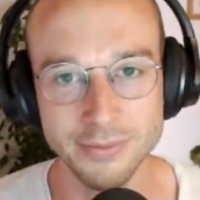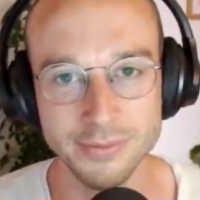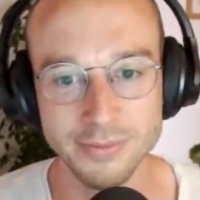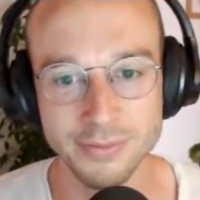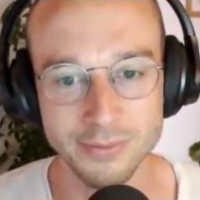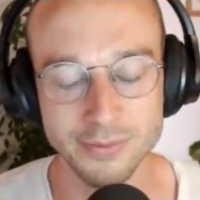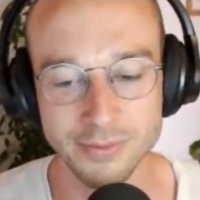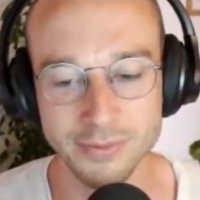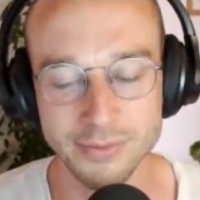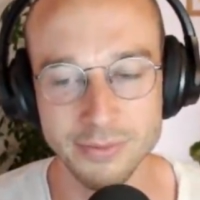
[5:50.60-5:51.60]

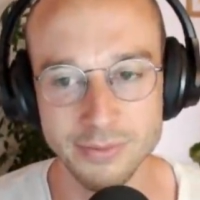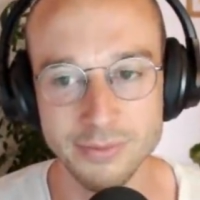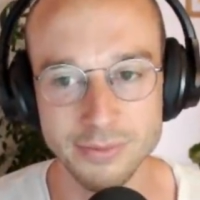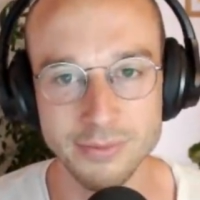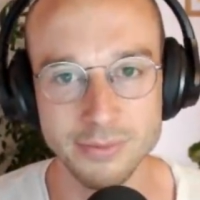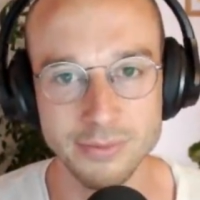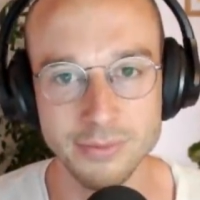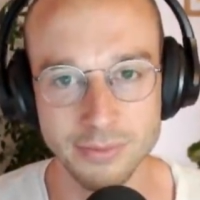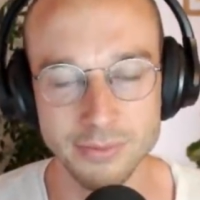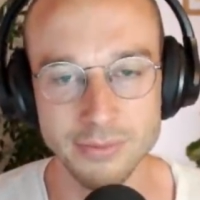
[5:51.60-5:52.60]

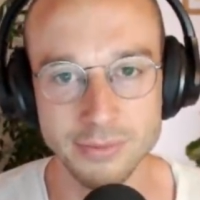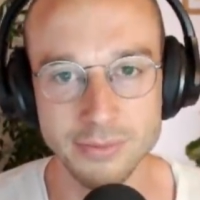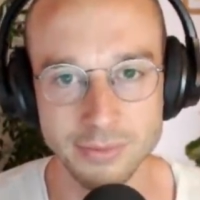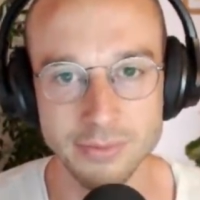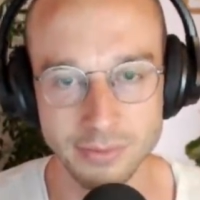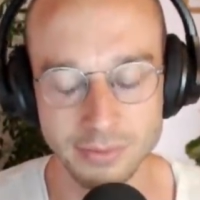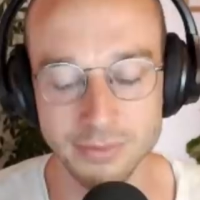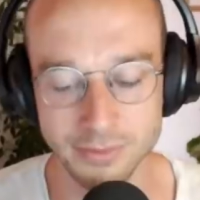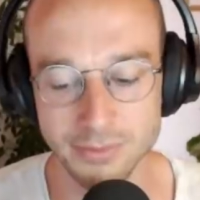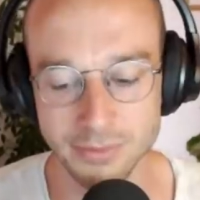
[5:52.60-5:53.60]

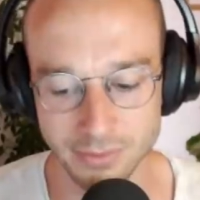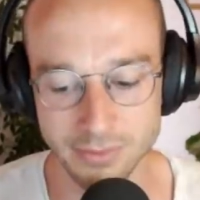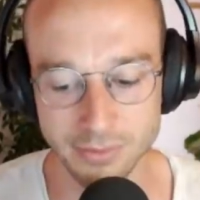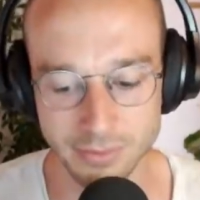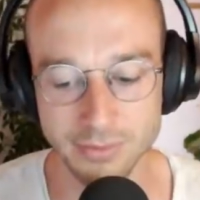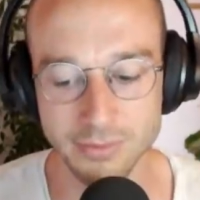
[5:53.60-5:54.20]
[no speech]